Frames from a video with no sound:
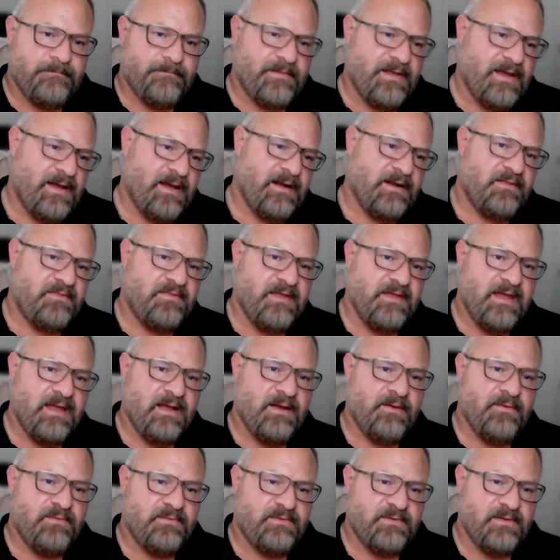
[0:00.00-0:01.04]
kind of
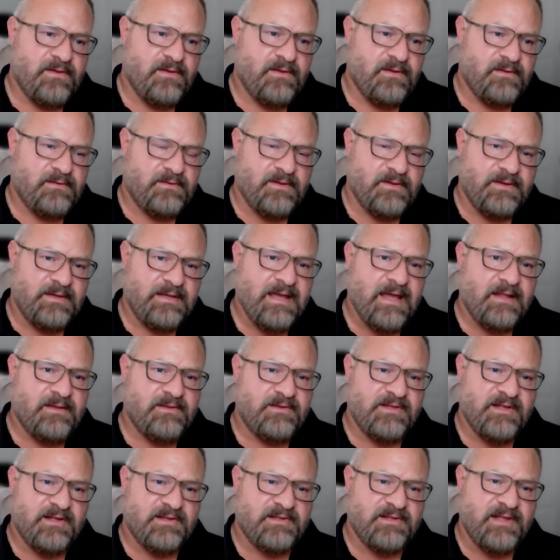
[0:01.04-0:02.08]
thing to to
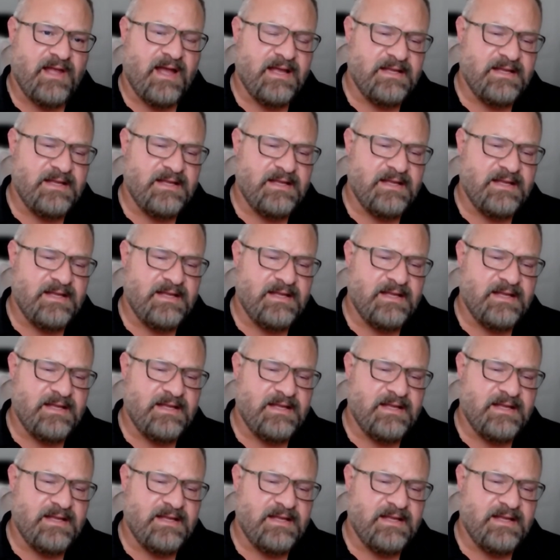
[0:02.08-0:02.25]
get just